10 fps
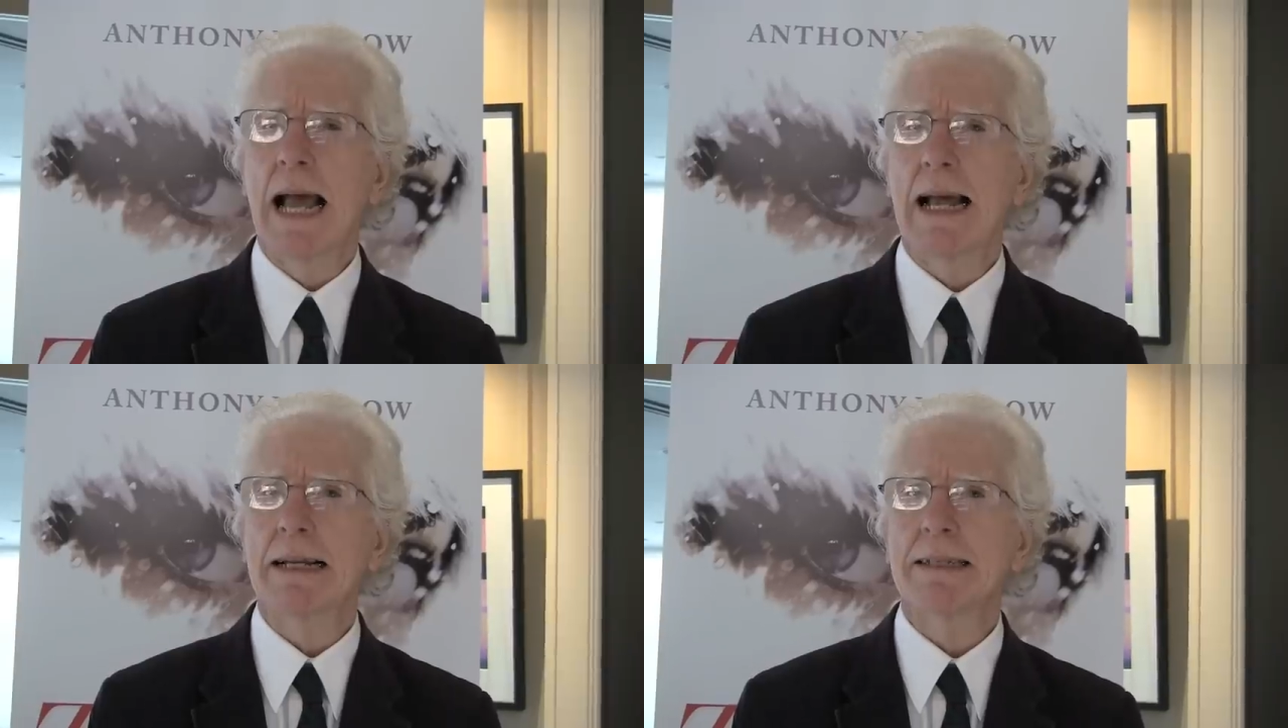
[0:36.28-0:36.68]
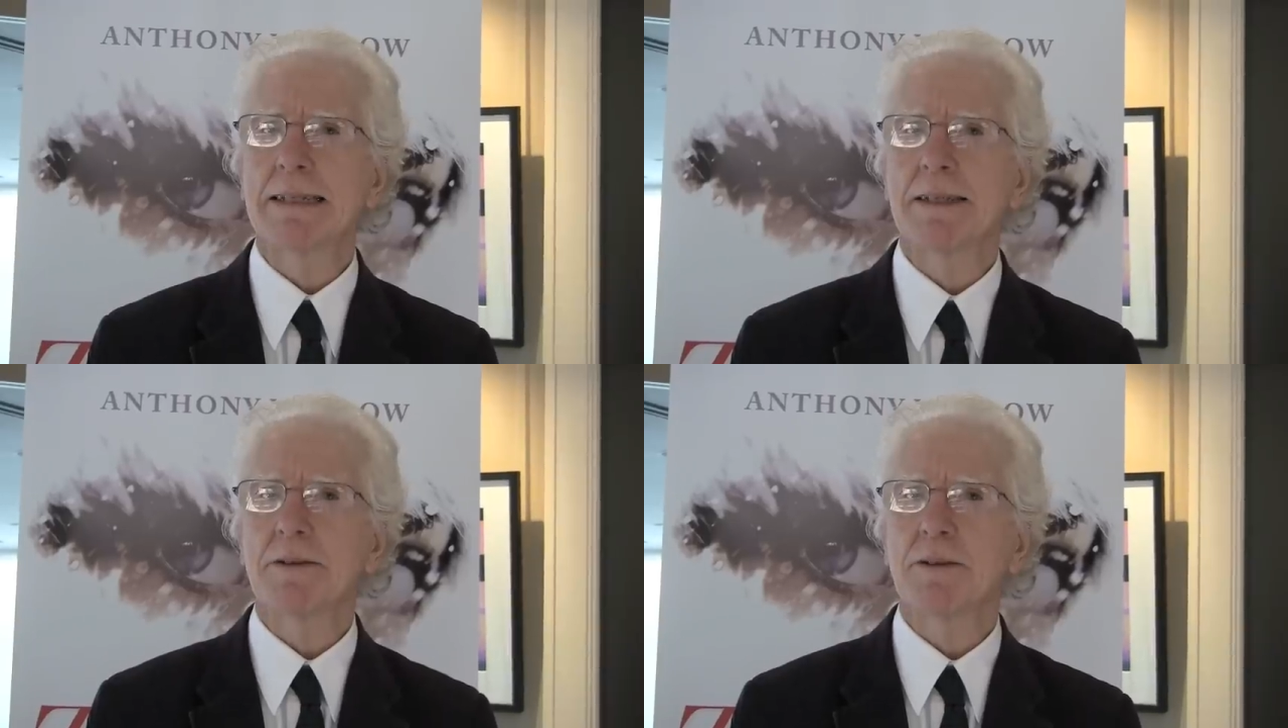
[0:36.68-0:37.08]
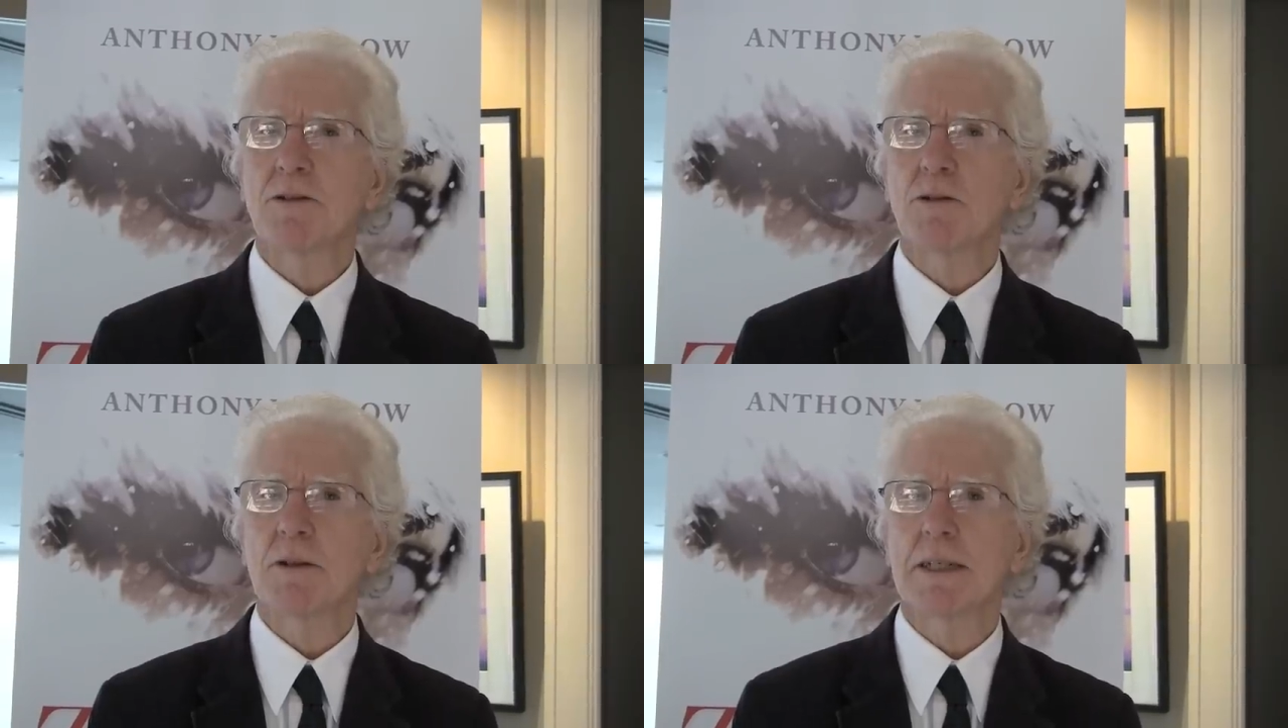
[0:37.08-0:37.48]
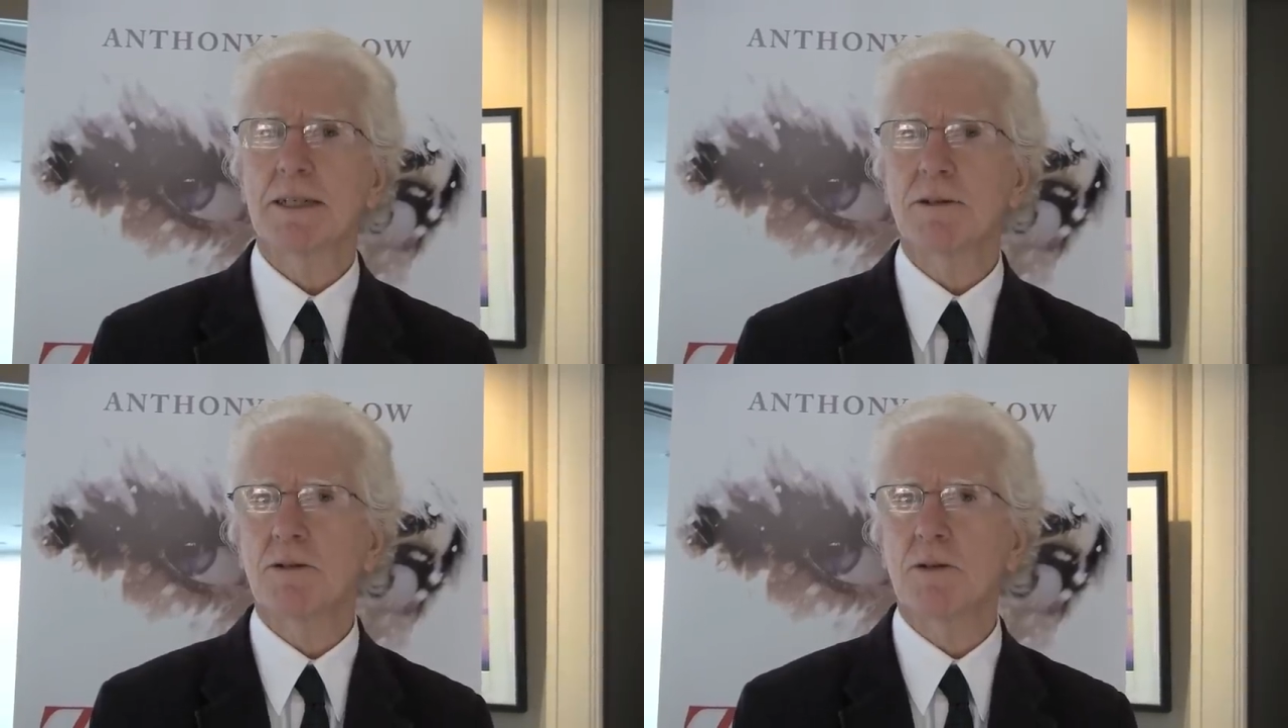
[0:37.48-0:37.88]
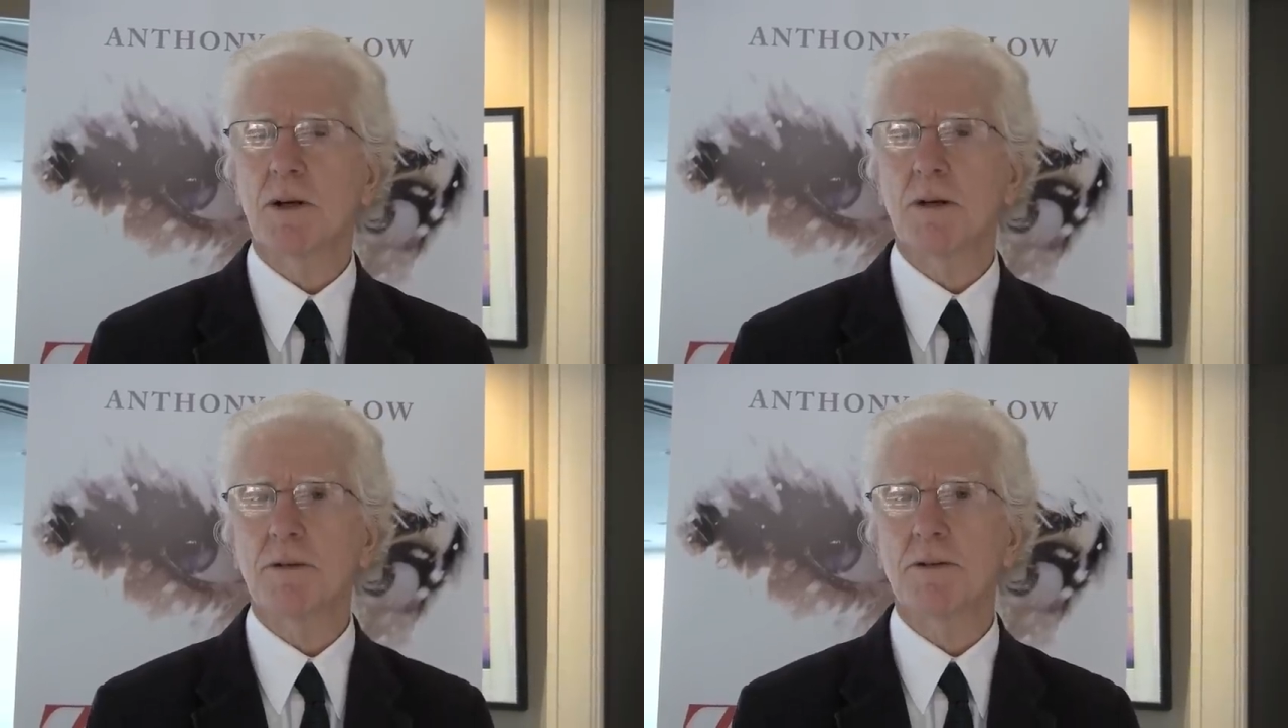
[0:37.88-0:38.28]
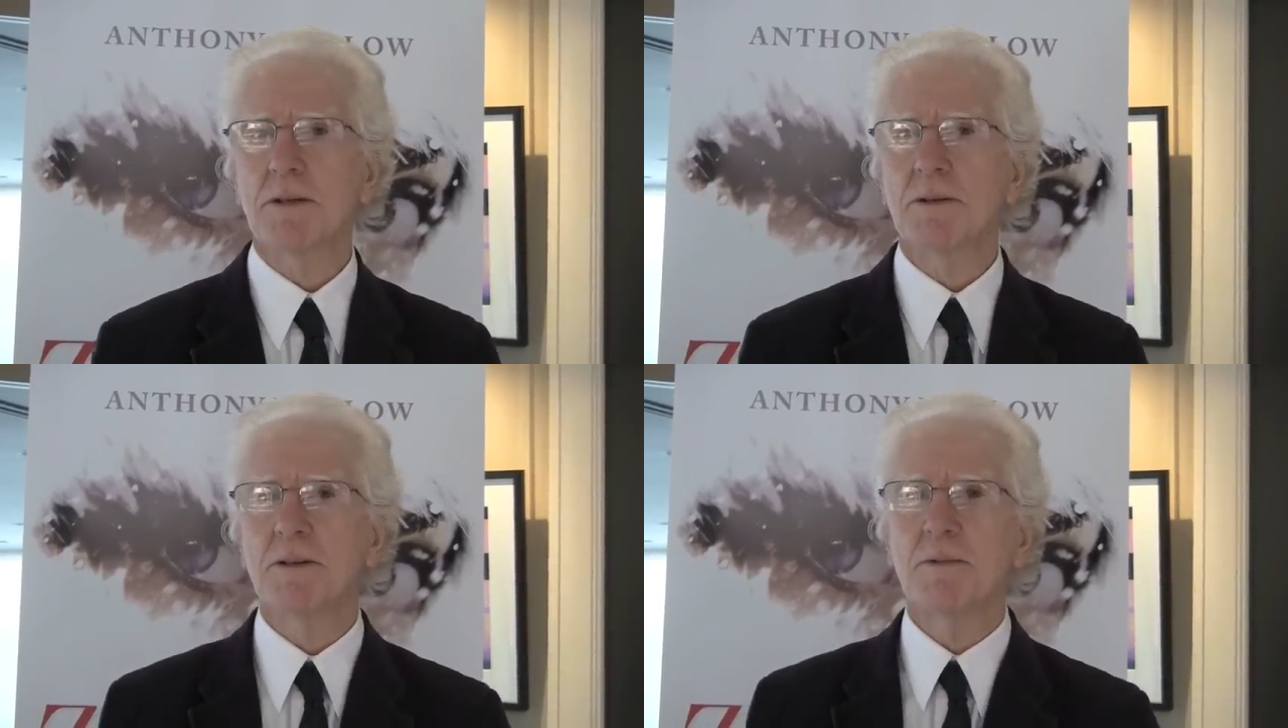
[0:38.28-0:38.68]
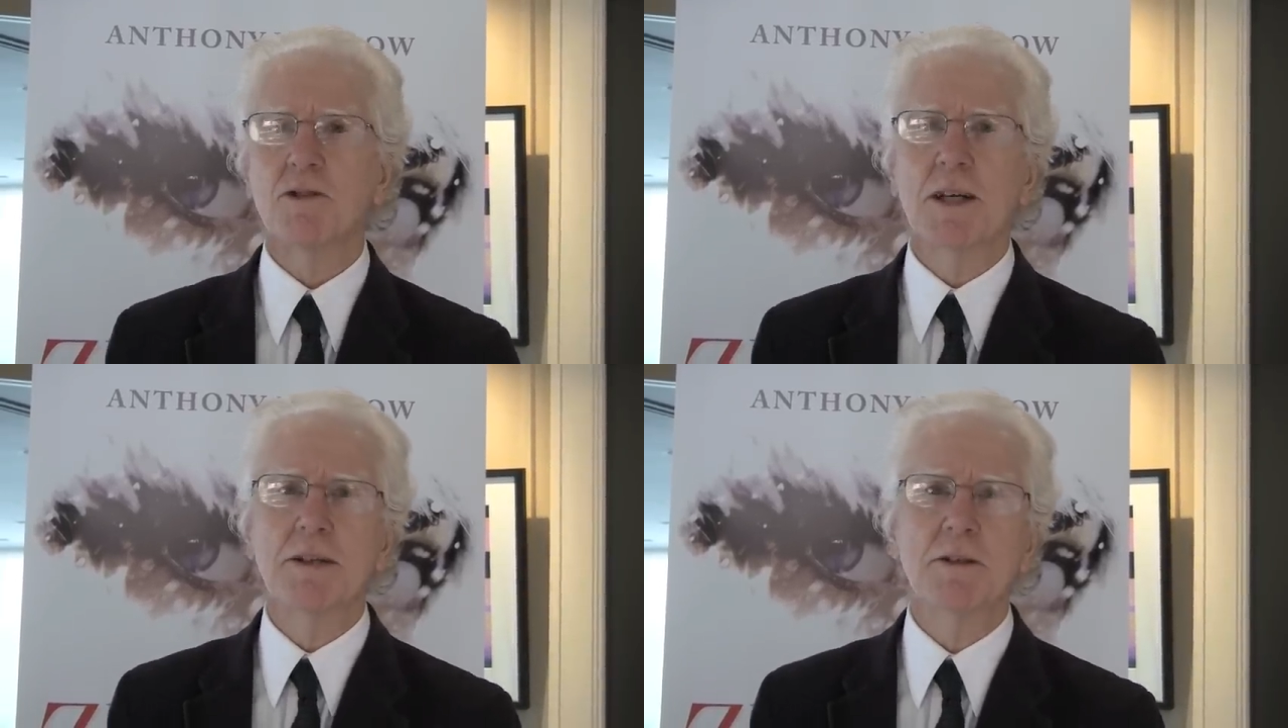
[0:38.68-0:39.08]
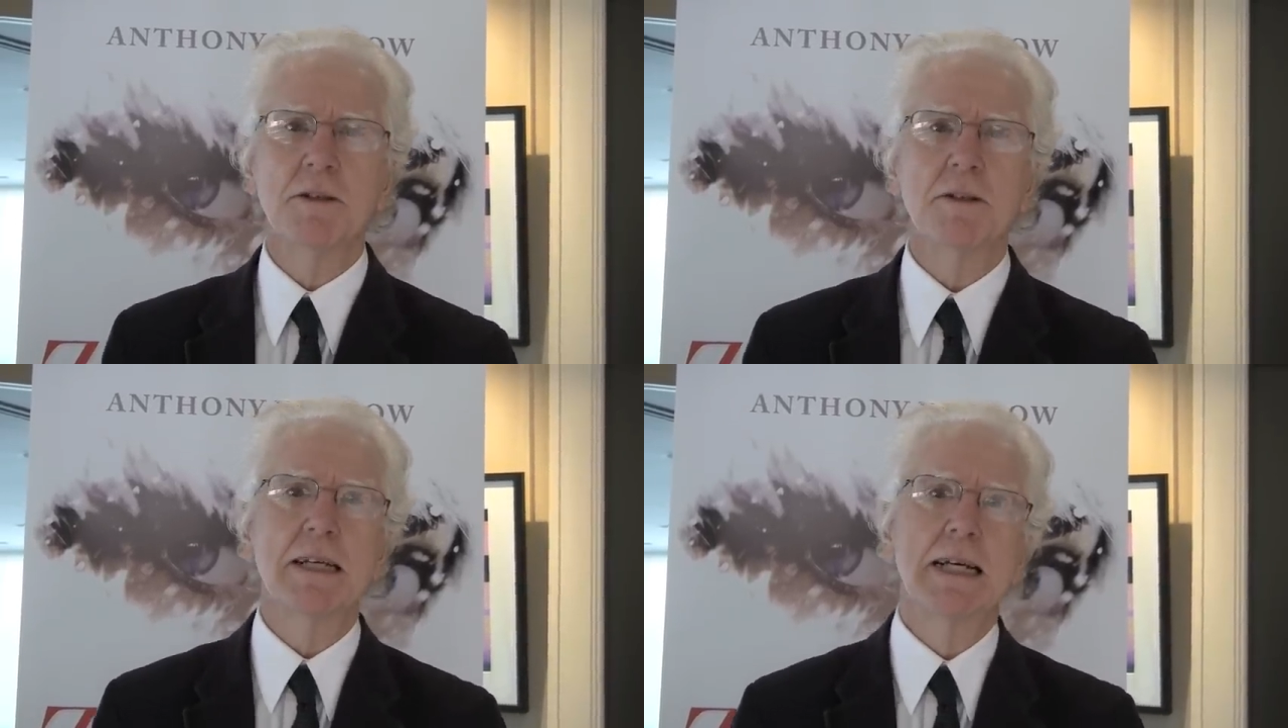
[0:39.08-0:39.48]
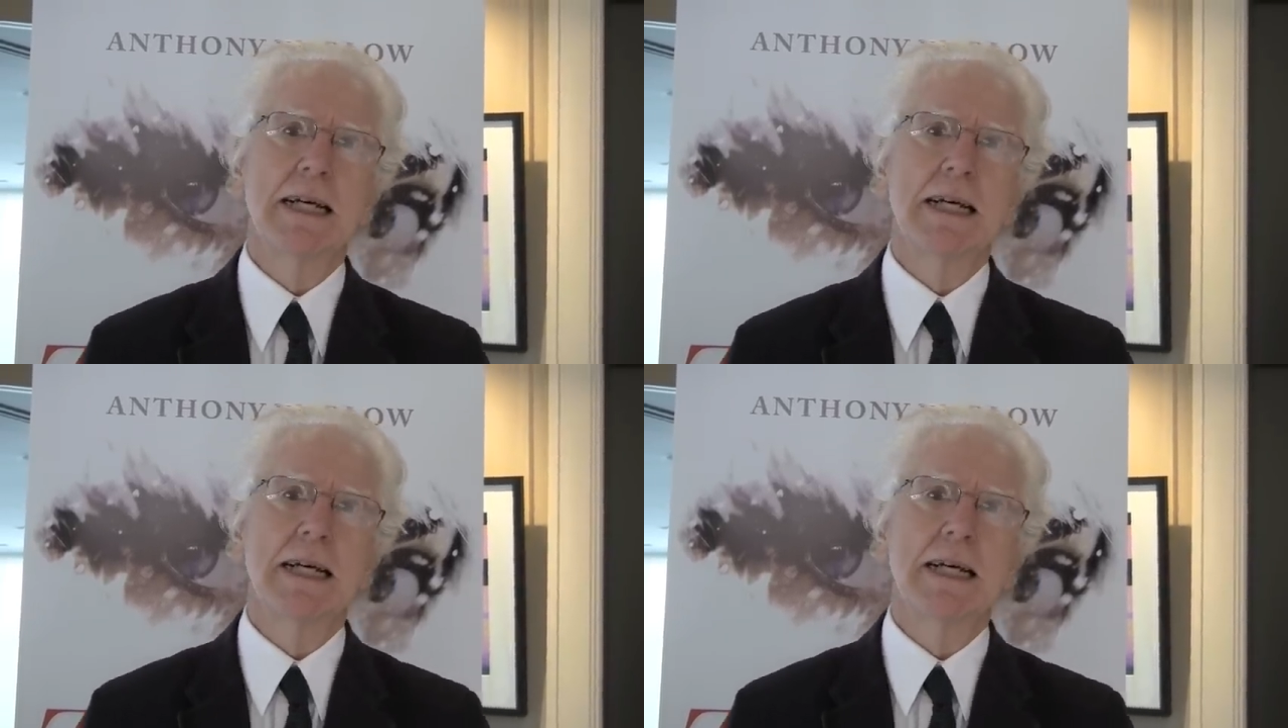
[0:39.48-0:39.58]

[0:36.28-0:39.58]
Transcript: and the story goes through a whole series of changes,